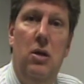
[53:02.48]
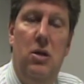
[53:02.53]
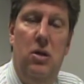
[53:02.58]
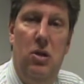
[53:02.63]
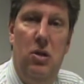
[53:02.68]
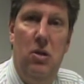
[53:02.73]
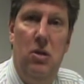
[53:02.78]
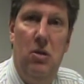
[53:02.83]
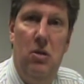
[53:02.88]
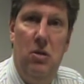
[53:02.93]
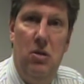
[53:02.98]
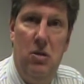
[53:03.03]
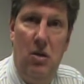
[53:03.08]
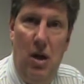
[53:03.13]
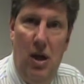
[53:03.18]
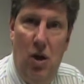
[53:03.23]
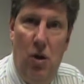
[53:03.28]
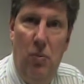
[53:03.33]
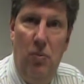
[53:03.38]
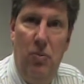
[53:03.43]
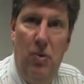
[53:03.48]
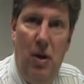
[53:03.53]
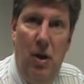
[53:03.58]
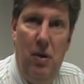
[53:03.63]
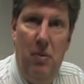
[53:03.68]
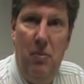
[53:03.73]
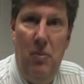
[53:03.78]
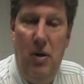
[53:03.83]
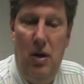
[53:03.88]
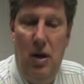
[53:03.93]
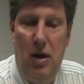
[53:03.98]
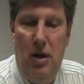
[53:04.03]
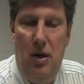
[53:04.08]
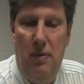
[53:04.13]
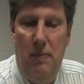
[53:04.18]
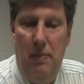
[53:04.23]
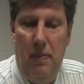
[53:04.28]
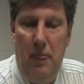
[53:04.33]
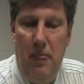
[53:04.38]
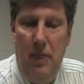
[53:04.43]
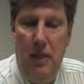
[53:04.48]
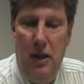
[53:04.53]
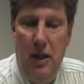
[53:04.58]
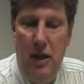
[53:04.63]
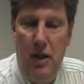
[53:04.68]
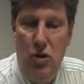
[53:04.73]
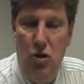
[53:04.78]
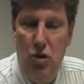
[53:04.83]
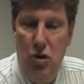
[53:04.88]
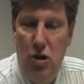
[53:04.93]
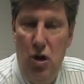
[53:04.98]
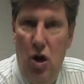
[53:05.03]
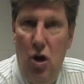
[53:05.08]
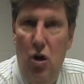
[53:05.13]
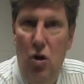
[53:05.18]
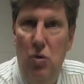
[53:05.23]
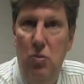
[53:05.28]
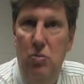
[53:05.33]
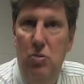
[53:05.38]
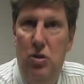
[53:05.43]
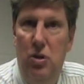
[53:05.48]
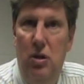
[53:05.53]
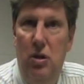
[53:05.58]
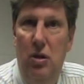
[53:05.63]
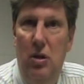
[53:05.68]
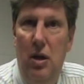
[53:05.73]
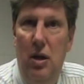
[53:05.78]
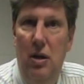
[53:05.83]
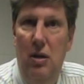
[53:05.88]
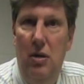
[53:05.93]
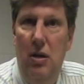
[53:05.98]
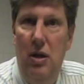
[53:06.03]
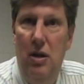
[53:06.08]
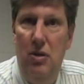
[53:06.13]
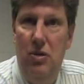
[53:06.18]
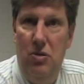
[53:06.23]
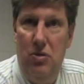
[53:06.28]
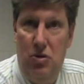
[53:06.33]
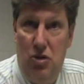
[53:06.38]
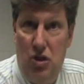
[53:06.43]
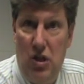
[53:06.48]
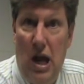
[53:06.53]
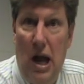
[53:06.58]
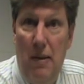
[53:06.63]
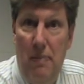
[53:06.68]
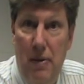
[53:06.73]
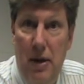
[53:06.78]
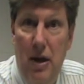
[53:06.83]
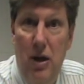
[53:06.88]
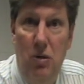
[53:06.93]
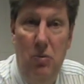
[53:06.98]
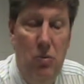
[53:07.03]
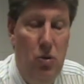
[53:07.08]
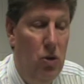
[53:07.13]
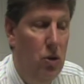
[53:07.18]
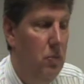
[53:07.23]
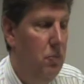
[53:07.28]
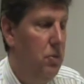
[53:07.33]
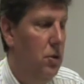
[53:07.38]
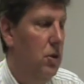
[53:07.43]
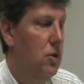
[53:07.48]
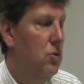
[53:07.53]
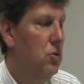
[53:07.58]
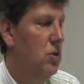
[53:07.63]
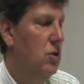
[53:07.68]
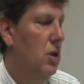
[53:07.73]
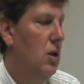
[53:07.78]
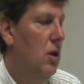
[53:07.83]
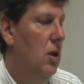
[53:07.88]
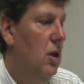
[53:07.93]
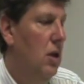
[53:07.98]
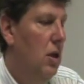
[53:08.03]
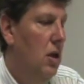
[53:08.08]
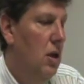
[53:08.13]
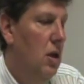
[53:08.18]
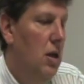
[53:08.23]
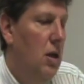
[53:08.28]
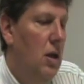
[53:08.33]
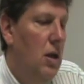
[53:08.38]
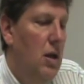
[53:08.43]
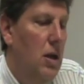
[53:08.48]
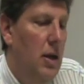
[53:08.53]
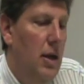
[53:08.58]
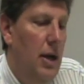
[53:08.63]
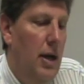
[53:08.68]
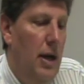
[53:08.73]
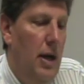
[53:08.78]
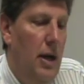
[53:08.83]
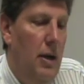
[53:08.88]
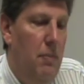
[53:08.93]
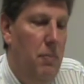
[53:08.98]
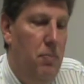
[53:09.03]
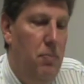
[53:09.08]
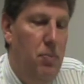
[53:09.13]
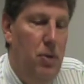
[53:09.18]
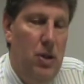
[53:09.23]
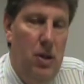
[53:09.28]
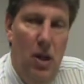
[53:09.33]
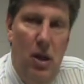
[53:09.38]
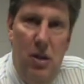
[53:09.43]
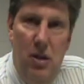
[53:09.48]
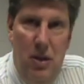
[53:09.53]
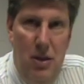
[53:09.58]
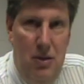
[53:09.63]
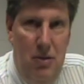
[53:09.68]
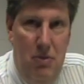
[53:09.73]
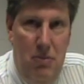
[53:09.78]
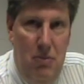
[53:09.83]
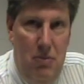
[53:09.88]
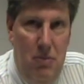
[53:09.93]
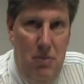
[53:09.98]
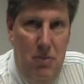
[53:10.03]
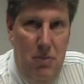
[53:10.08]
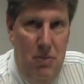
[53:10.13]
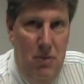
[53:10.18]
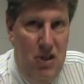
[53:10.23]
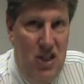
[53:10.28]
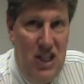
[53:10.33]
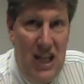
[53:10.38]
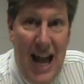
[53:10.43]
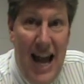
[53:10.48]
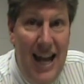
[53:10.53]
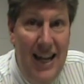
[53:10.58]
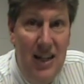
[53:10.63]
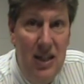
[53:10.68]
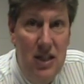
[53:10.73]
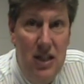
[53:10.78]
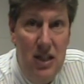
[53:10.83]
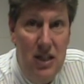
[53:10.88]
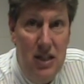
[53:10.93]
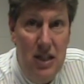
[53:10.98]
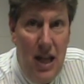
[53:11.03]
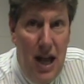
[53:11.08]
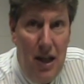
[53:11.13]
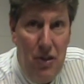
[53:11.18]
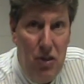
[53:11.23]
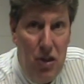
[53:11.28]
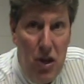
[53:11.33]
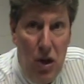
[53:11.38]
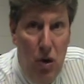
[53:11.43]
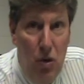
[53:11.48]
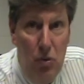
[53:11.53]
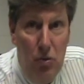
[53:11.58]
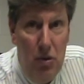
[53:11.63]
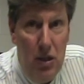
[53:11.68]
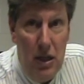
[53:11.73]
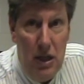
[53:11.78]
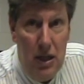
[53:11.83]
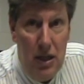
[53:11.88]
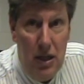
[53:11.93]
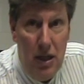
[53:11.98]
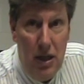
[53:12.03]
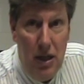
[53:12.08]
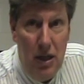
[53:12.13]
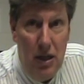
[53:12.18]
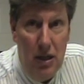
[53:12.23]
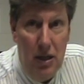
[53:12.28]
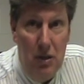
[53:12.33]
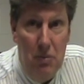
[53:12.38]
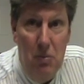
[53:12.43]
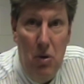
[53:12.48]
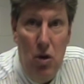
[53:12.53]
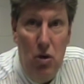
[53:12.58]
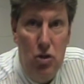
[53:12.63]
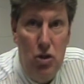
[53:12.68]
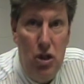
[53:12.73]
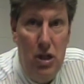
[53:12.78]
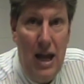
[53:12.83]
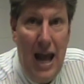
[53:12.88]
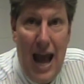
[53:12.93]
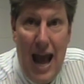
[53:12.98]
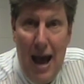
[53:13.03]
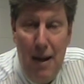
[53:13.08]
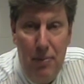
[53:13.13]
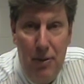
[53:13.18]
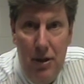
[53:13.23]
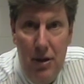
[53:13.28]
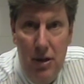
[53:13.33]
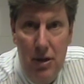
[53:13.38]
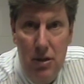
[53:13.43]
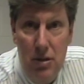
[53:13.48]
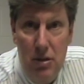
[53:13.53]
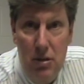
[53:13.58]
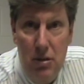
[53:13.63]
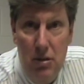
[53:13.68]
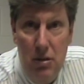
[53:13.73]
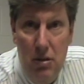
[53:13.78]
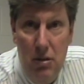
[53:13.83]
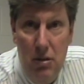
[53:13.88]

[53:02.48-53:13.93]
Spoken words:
to help them get good homes and stop animal abuse. But sadness is not the only emotion. Happiness.